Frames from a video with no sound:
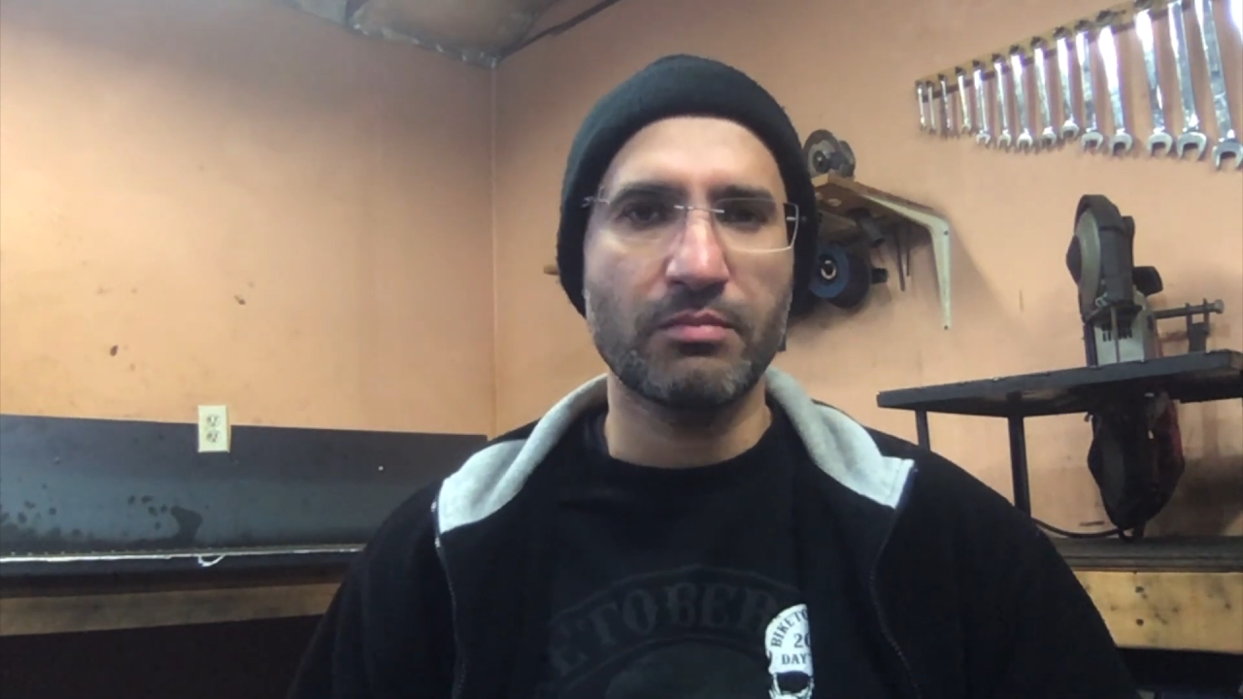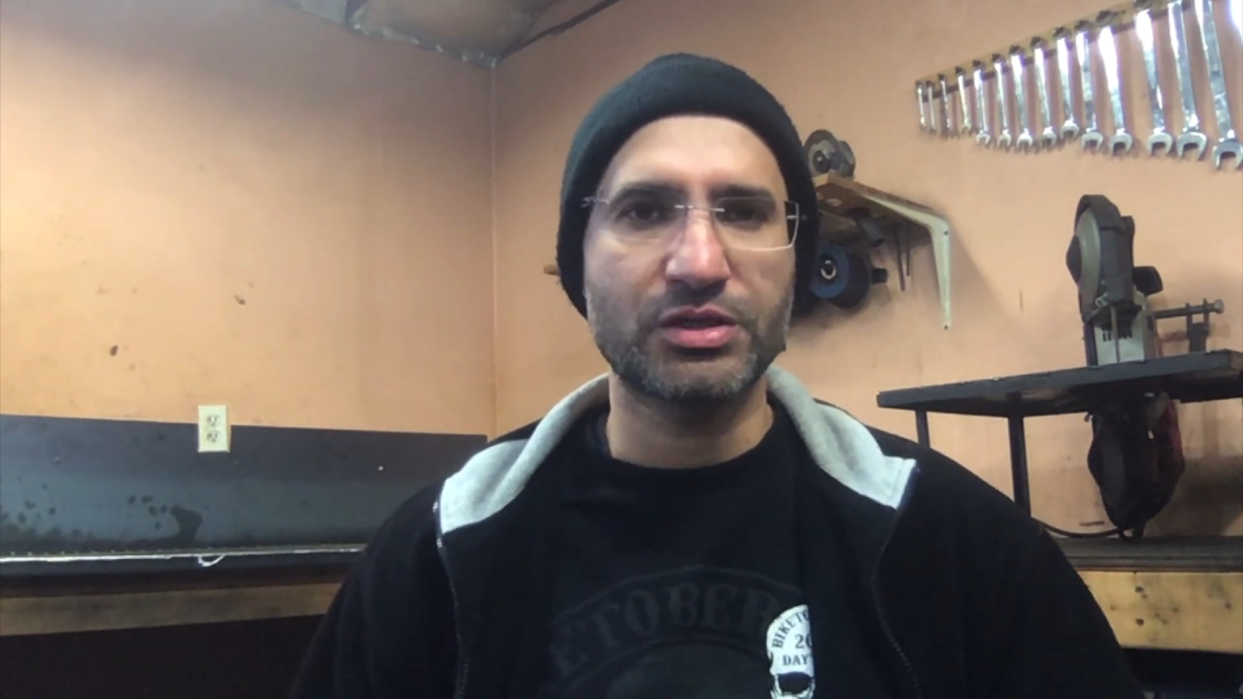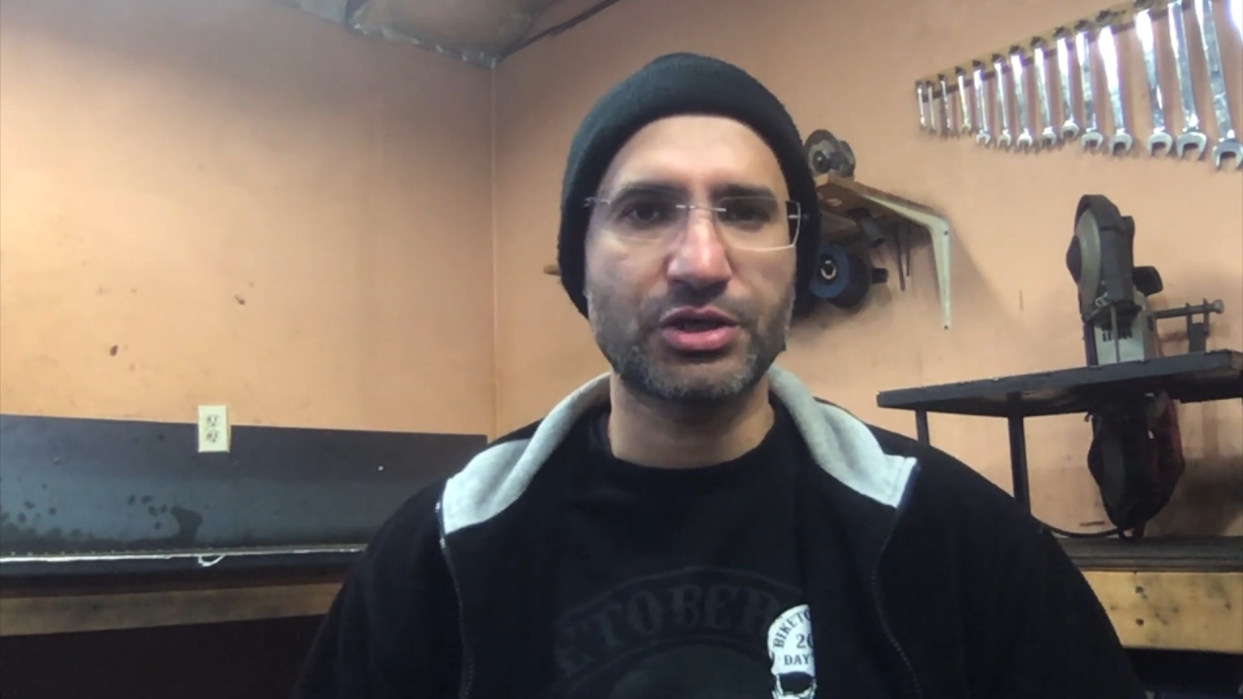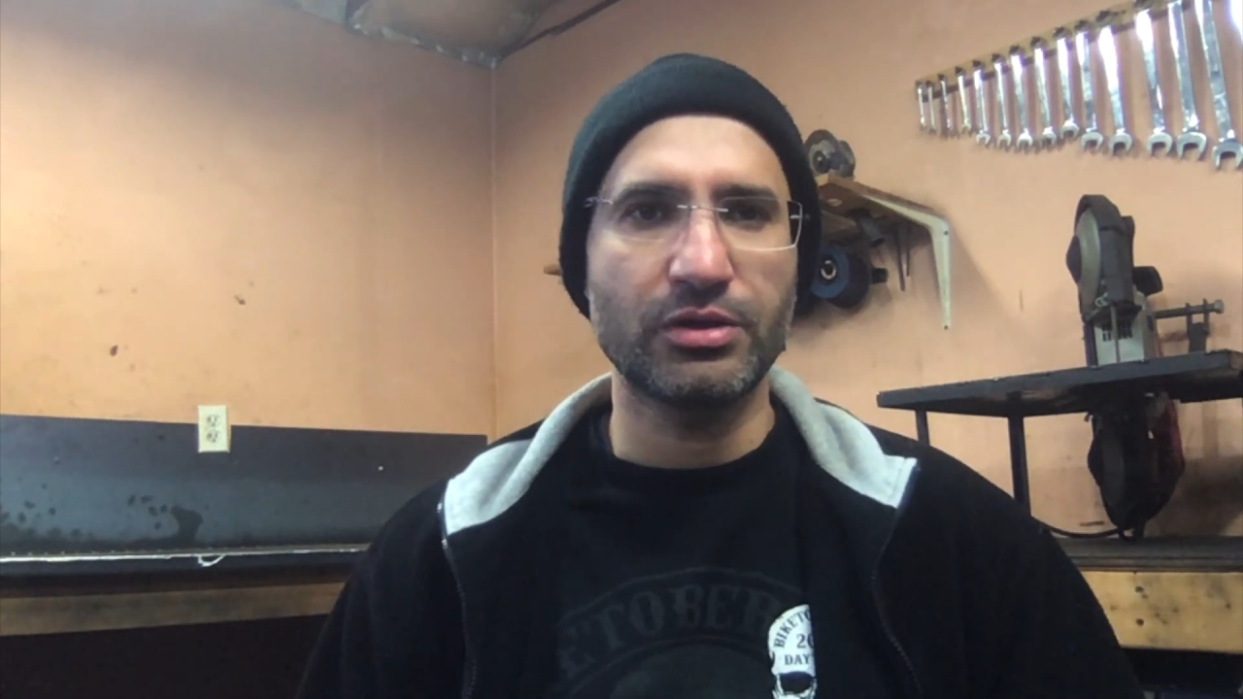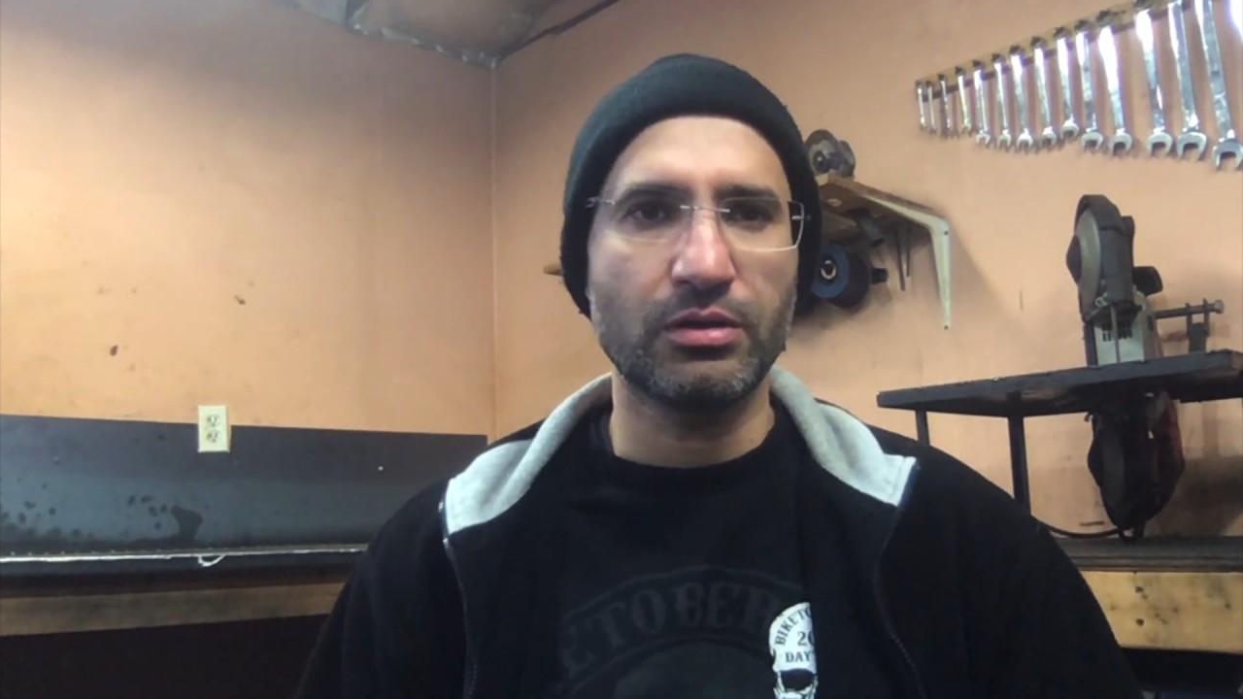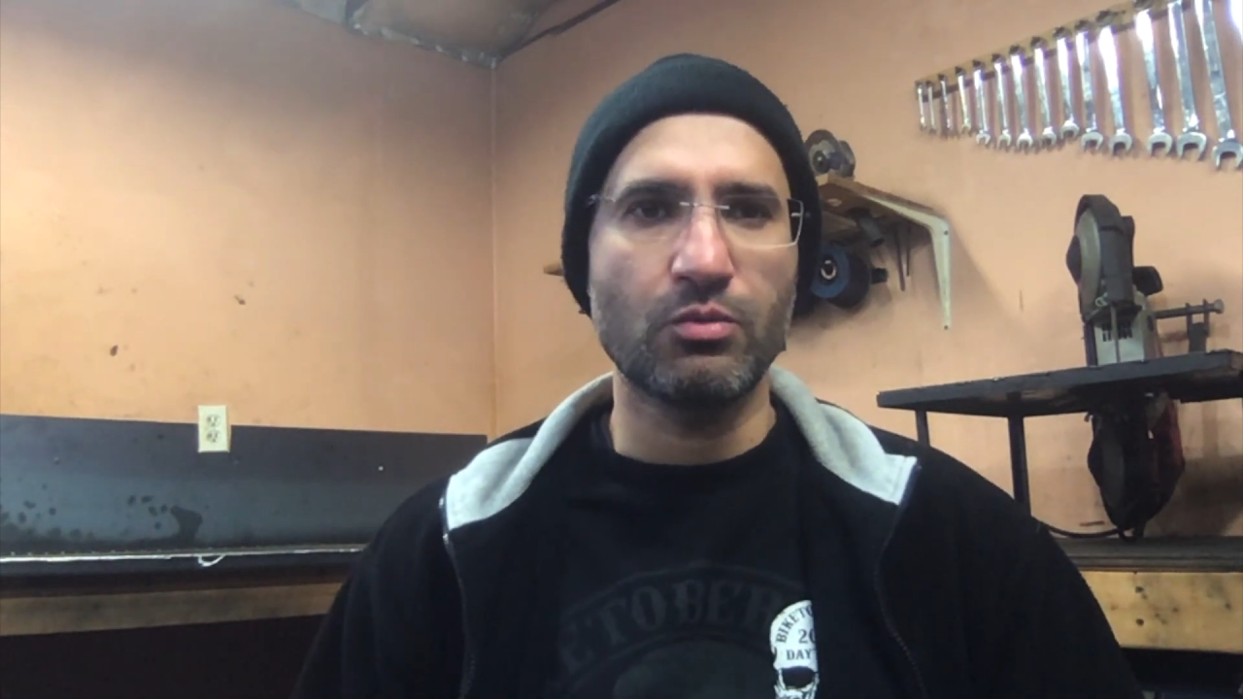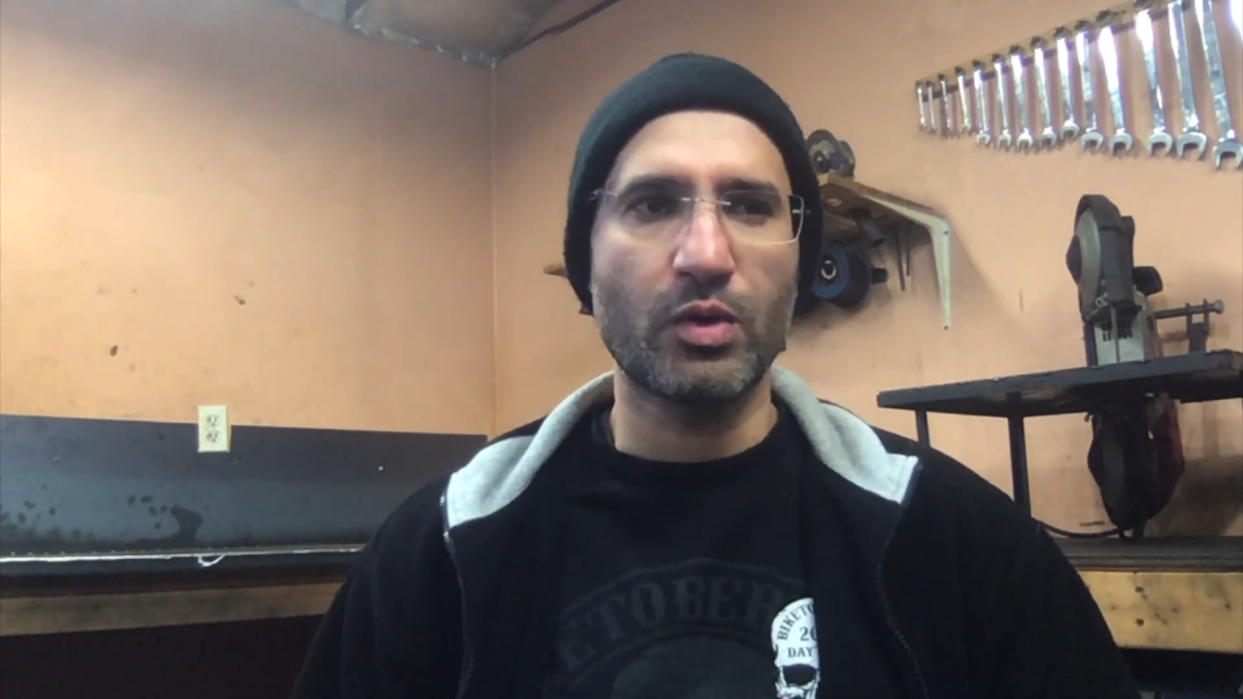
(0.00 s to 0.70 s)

material